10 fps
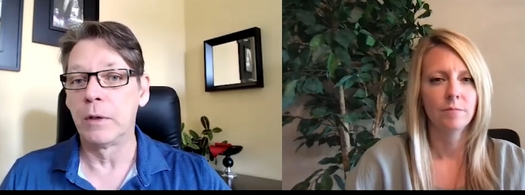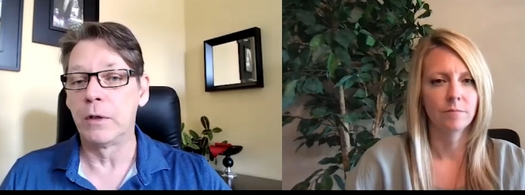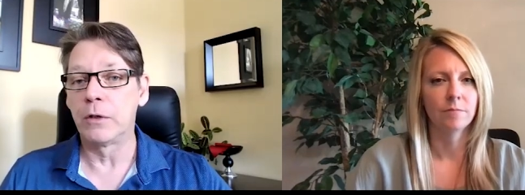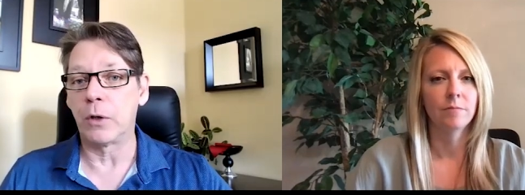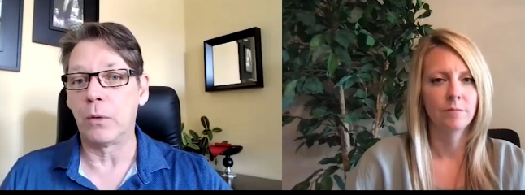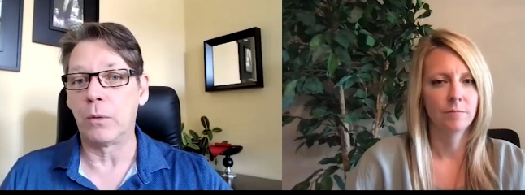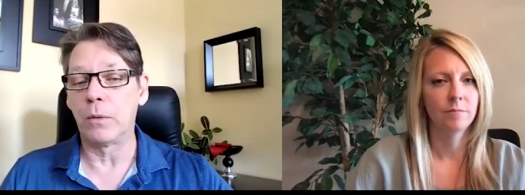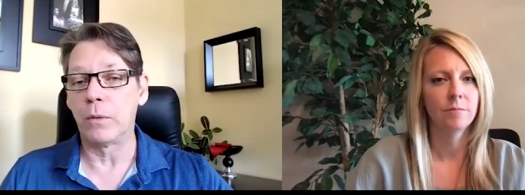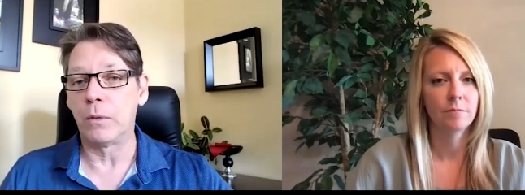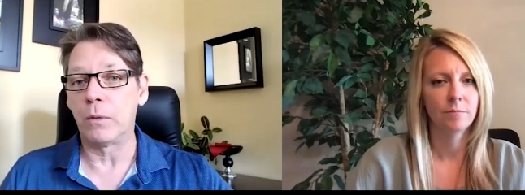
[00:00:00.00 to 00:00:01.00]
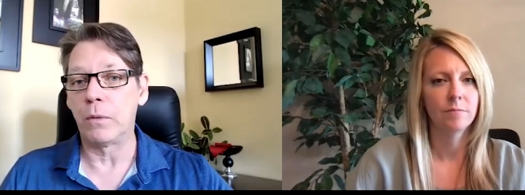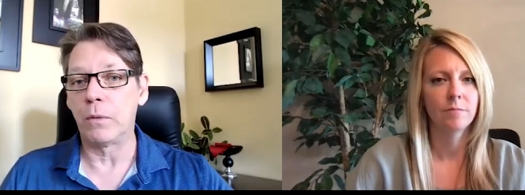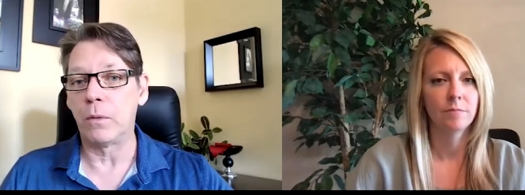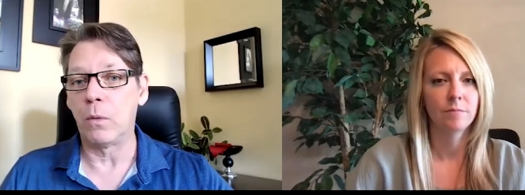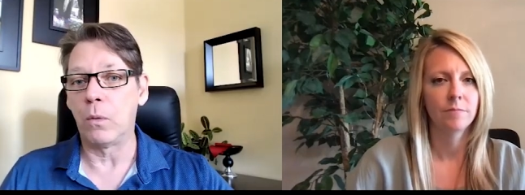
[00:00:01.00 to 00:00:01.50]
Speaker 1: Mm-hmm. So
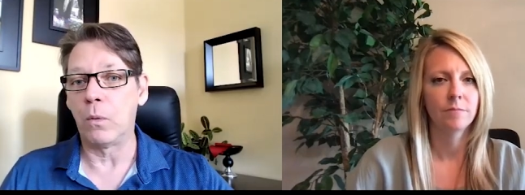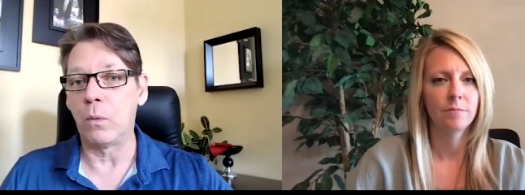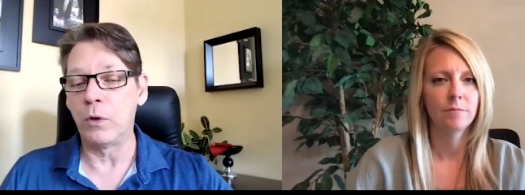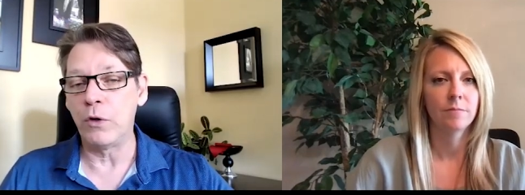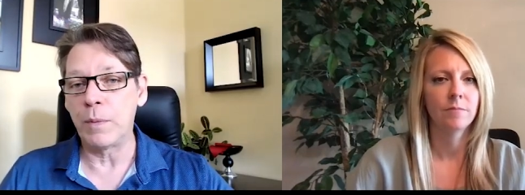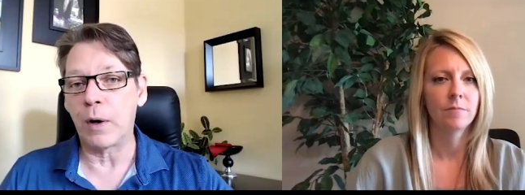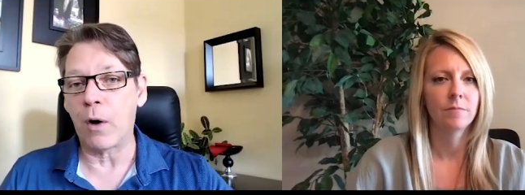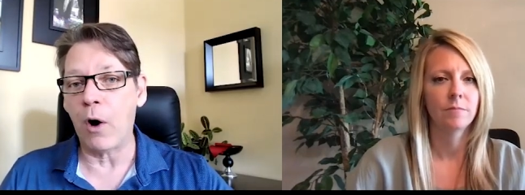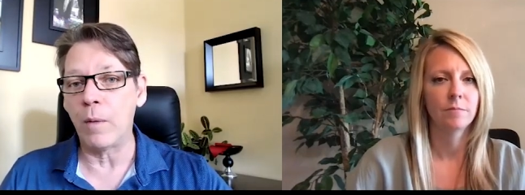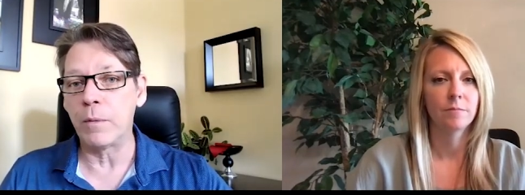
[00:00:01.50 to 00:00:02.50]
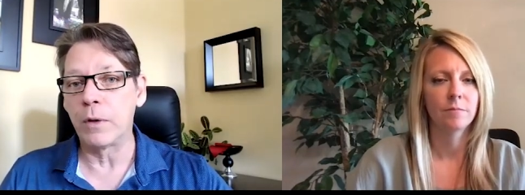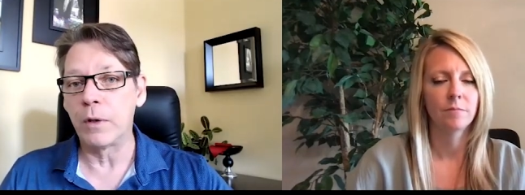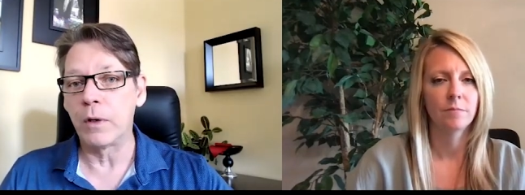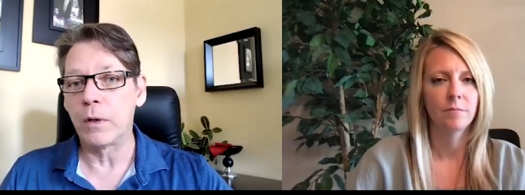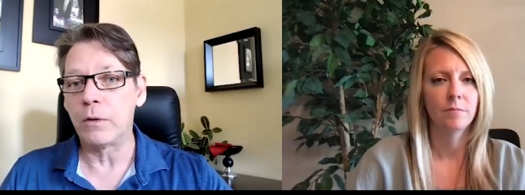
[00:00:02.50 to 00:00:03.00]
when you've been harmed,
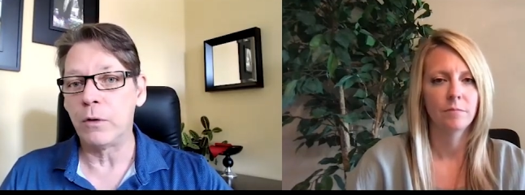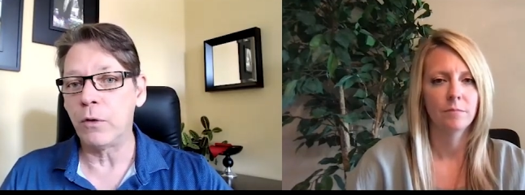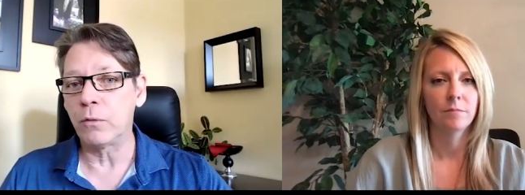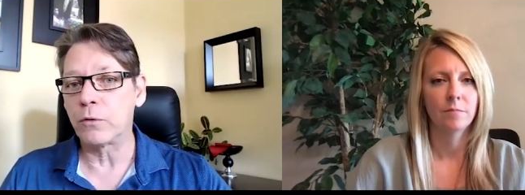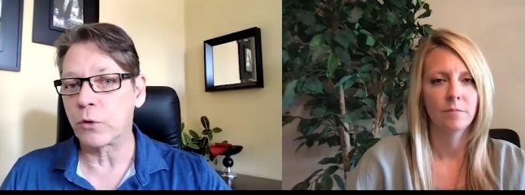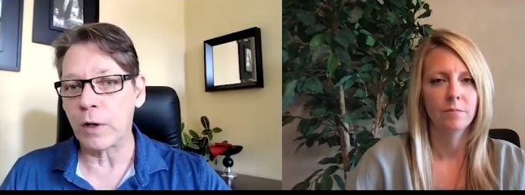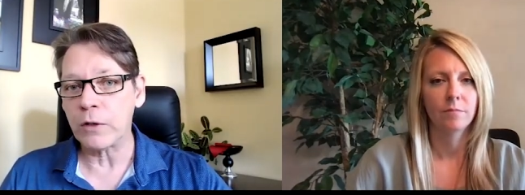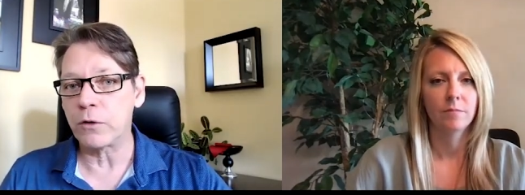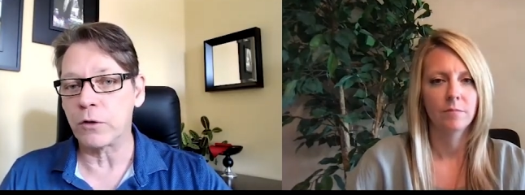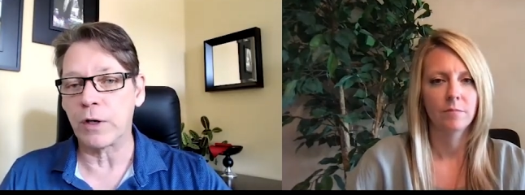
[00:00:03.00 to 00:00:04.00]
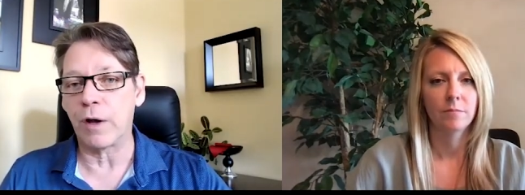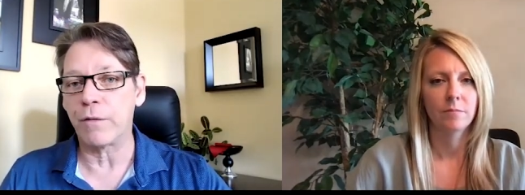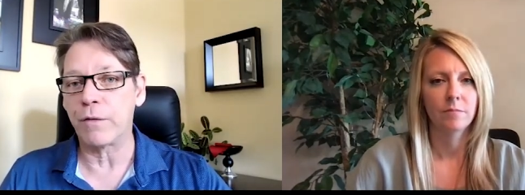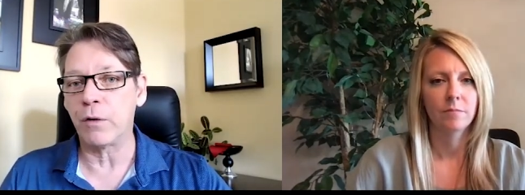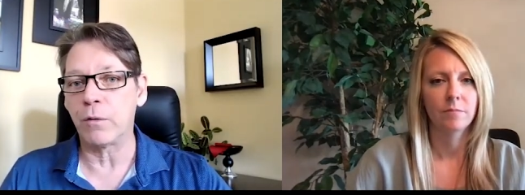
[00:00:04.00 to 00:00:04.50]
you don't trust
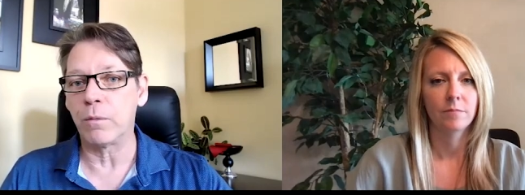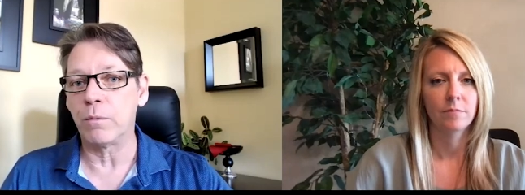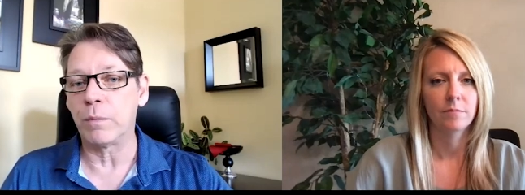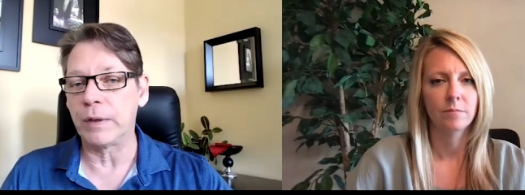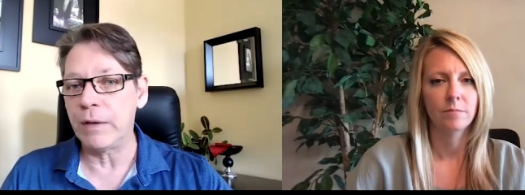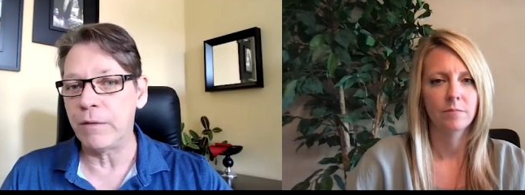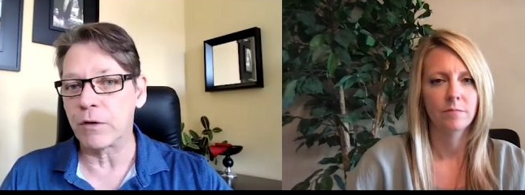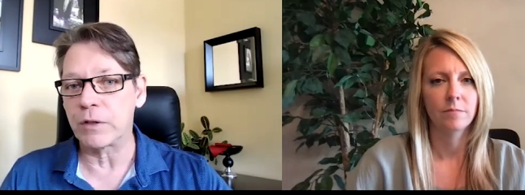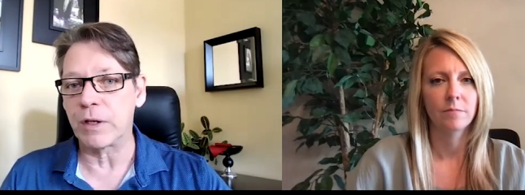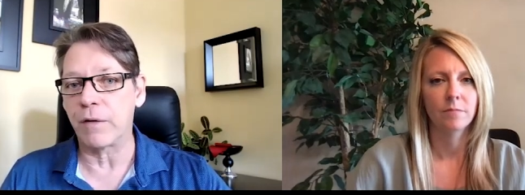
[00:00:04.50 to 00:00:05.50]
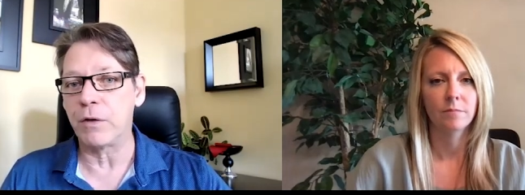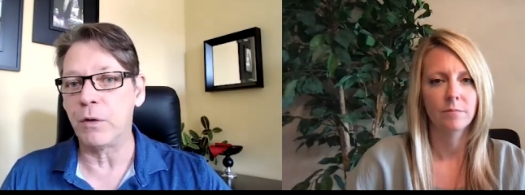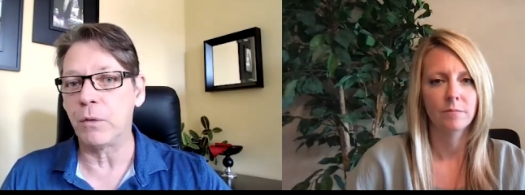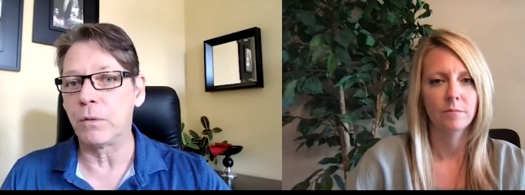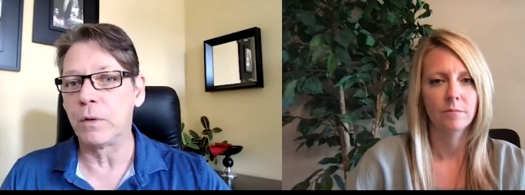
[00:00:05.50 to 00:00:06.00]
yourself. You don't believe yourself. You
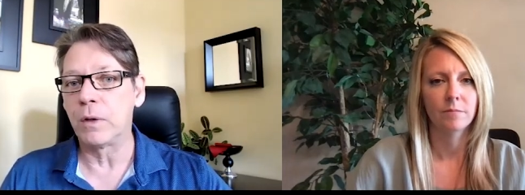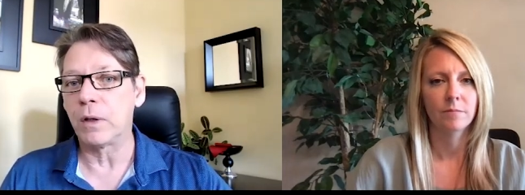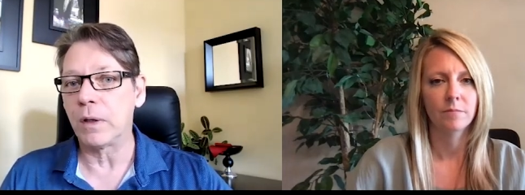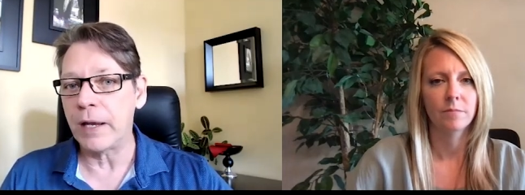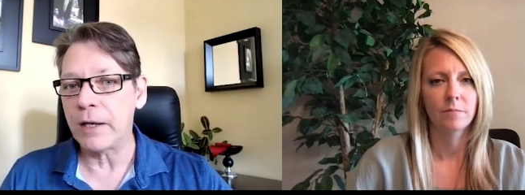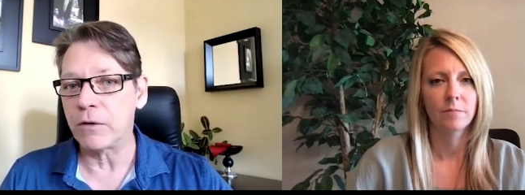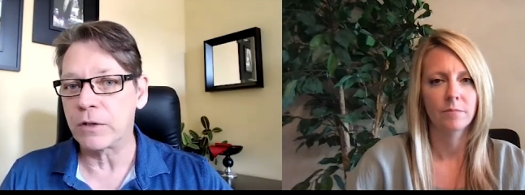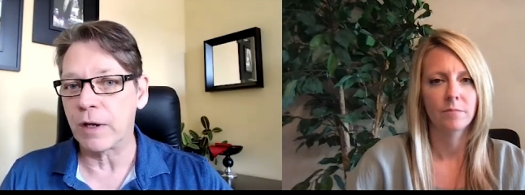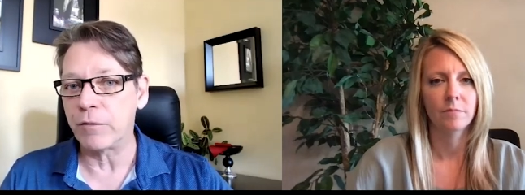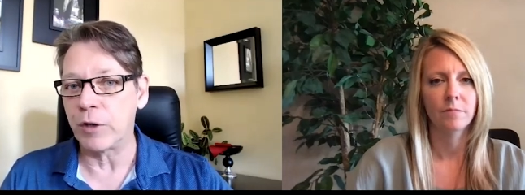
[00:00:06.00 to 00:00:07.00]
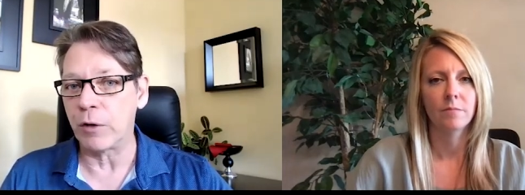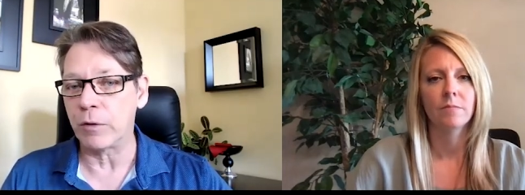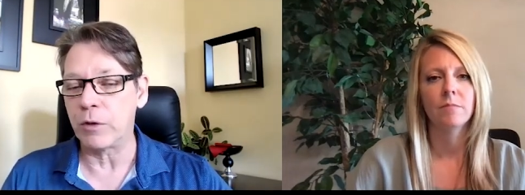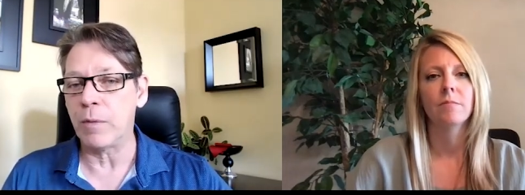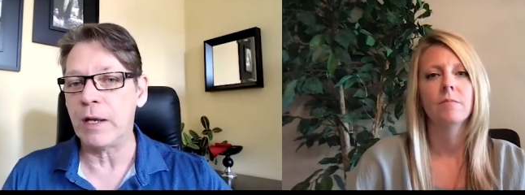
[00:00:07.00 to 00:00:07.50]
don't like yourself
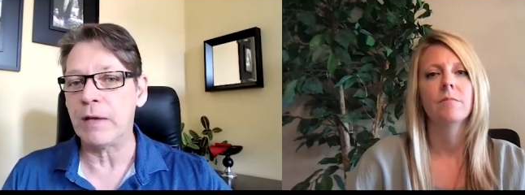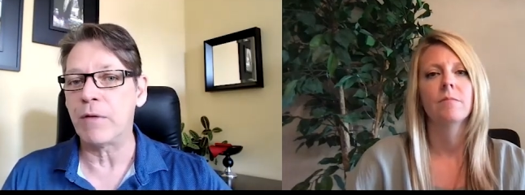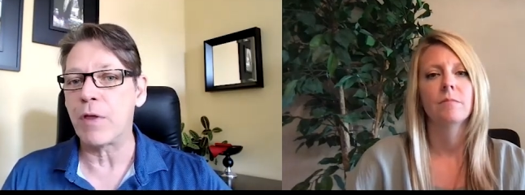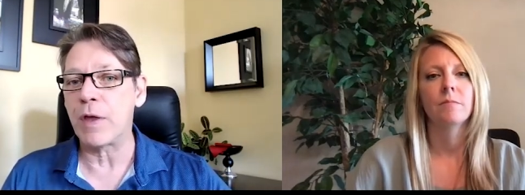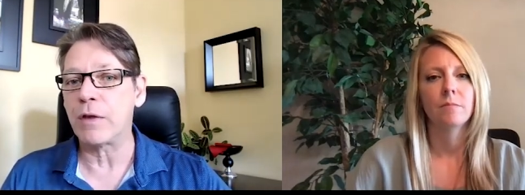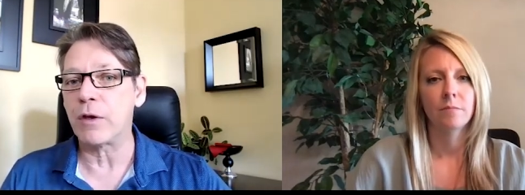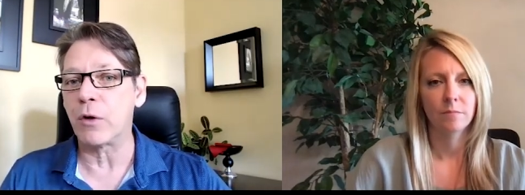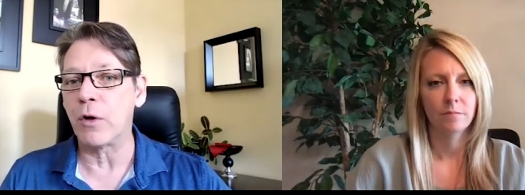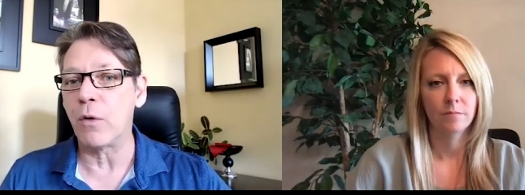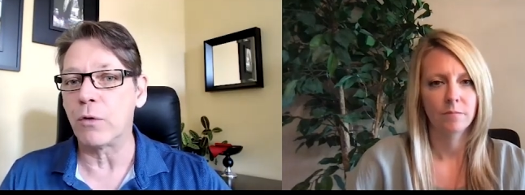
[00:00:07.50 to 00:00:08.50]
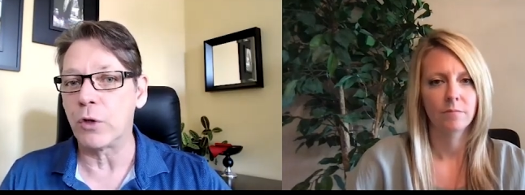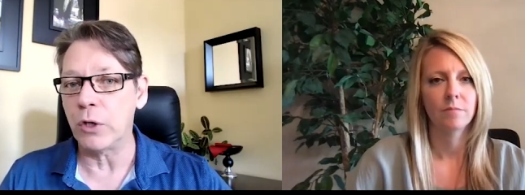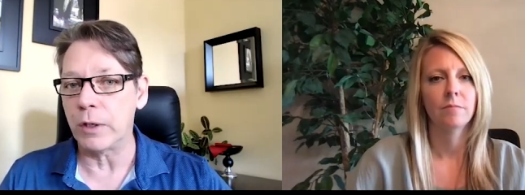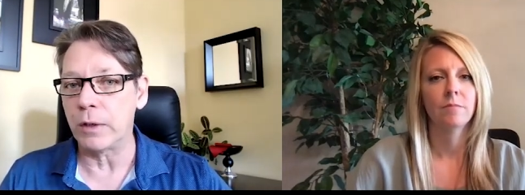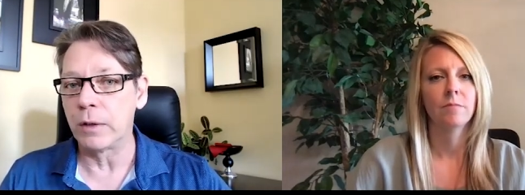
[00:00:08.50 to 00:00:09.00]
generally. You might even think that you're no
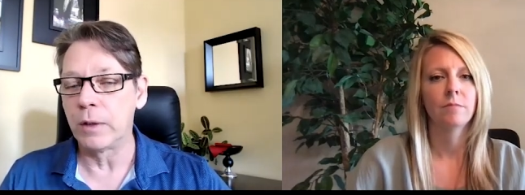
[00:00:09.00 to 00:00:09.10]
good,